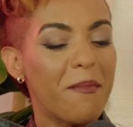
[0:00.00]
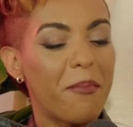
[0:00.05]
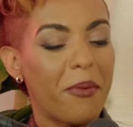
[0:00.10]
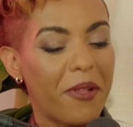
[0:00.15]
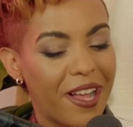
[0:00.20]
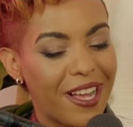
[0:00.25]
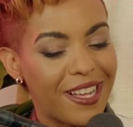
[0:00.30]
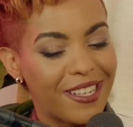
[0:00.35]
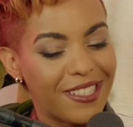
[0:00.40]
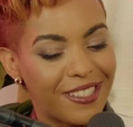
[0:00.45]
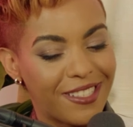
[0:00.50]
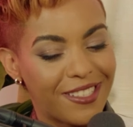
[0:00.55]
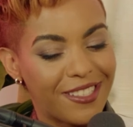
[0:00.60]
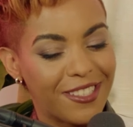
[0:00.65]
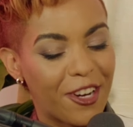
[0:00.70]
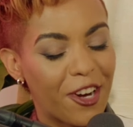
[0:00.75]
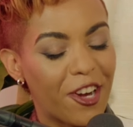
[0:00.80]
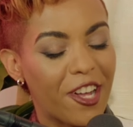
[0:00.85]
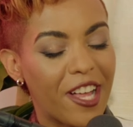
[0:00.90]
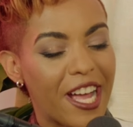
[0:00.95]
plus,
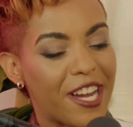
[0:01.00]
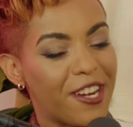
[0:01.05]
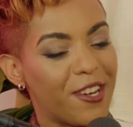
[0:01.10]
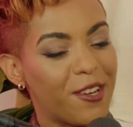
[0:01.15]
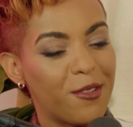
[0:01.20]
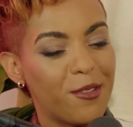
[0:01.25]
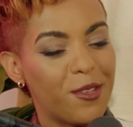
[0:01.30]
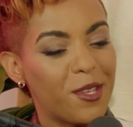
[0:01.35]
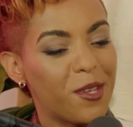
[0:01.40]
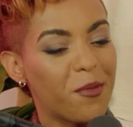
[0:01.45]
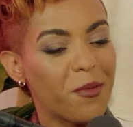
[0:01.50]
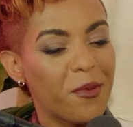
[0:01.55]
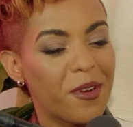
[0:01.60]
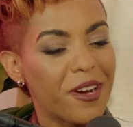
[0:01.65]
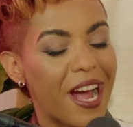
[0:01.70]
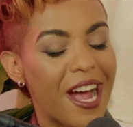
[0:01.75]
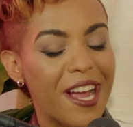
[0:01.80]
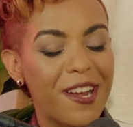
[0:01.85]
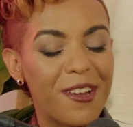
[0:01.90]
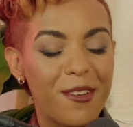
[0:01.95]
girl, I knew you
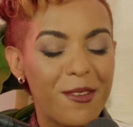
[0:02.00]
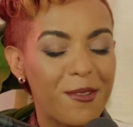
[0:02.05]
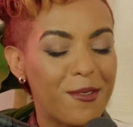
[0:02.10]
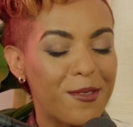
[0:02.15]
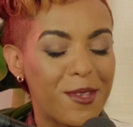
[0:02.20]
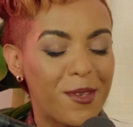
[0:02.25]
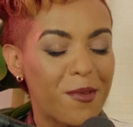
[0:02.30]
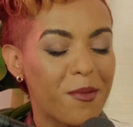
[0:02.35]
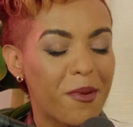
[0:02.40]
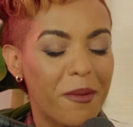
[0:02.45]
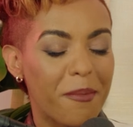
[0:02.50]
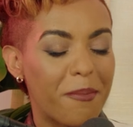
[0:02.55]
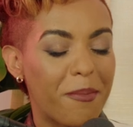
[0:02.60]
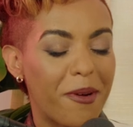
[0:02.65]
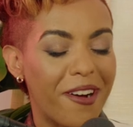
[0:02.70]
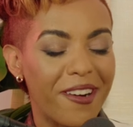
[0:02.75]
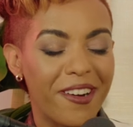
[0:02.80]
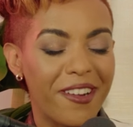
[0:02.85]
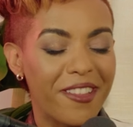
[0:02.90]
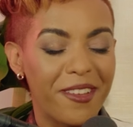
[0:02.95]
were I knew you were
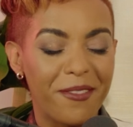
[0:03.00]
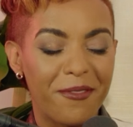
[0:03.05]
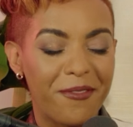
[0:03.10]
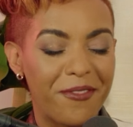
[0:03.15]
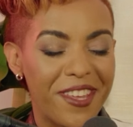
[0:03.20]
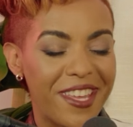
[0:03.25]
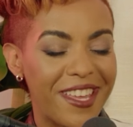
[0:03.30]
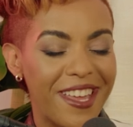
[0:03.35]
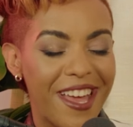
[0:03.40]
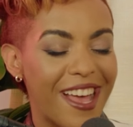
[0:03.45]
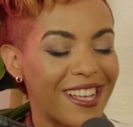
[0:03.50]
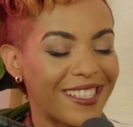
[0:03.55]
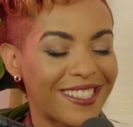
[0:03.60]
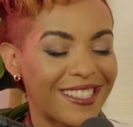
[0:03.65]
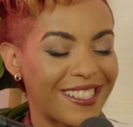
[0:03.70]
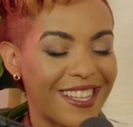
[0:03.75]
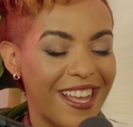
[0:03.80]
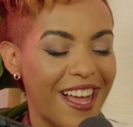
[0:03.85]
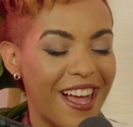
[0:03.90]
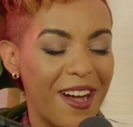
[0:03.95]
part of the
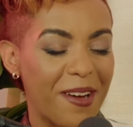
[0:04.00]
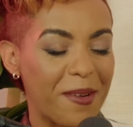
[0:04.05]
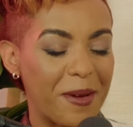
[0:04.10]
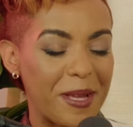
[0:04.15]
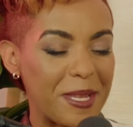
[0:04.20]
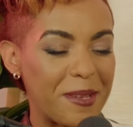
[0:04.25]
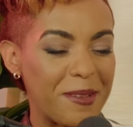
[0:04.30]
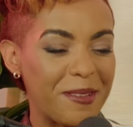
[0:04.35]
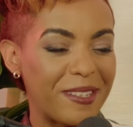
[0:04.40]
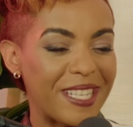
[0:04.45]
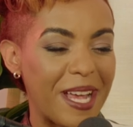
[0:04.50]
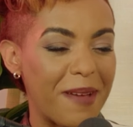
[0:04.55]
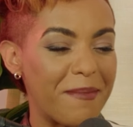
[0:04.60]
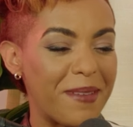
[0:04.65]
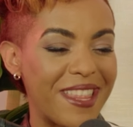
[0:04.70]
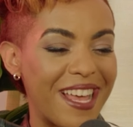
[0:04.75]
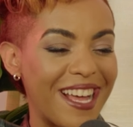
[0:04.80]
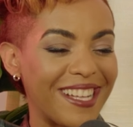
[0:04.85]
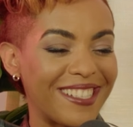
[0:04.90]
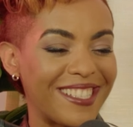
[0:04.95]
fiesta when you sent
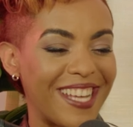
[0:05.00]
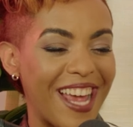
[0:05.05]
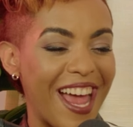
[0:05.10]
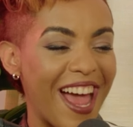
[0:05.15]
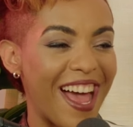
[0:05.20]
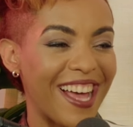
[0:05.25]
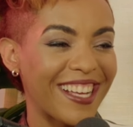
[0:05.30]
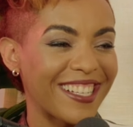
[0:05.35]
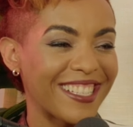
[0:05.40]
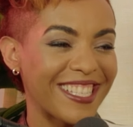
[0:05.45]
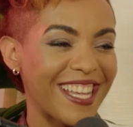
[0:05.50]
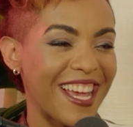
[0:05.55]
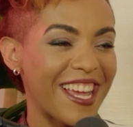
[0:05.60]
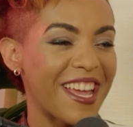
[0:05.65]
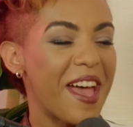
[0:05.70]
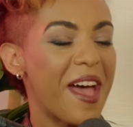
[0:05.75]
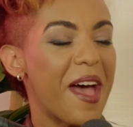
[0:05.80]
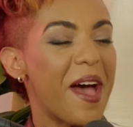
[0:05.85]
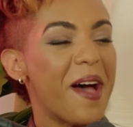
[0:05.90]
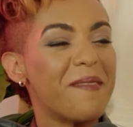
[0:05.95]
me that text.
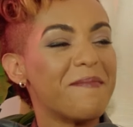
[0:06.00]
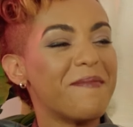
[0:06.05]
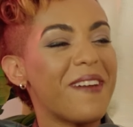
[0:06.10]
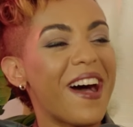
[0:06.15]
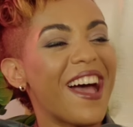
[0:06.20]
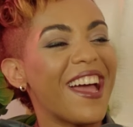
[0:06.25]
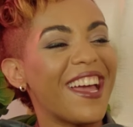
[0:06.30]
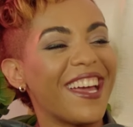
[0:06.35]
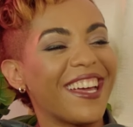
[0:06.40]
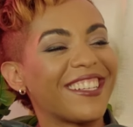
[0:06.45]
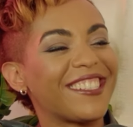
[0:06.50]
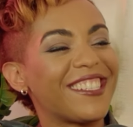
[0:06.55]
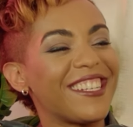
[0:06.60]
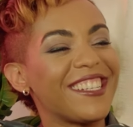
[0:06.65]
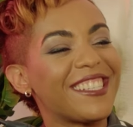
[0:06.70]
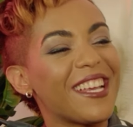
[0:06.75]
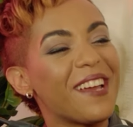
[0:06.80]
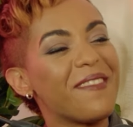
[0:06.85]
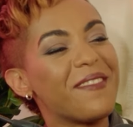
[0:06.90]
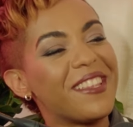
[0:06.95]
Like, Mike, she
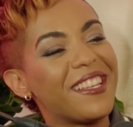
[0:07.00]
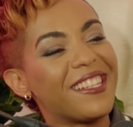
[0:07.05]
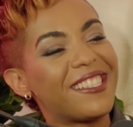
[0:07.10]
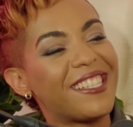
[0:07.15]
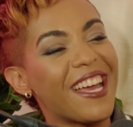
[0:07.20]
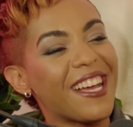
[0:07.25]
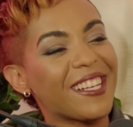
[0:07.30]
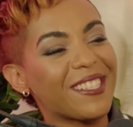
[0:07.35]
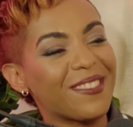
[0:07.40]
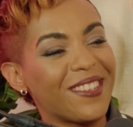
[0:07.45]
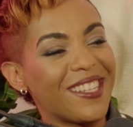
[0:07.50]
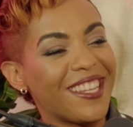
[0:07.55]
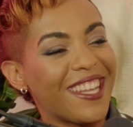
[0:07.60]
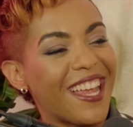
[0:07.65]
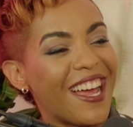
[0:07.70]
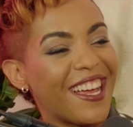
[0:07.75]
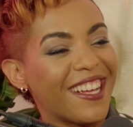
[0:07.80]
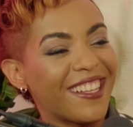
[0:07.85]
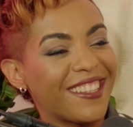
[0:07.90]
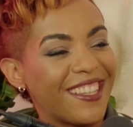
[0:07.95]
sent me the text with
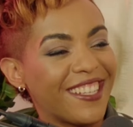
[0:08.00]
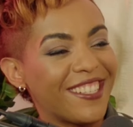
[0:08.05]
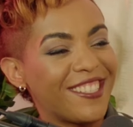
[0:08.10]
like the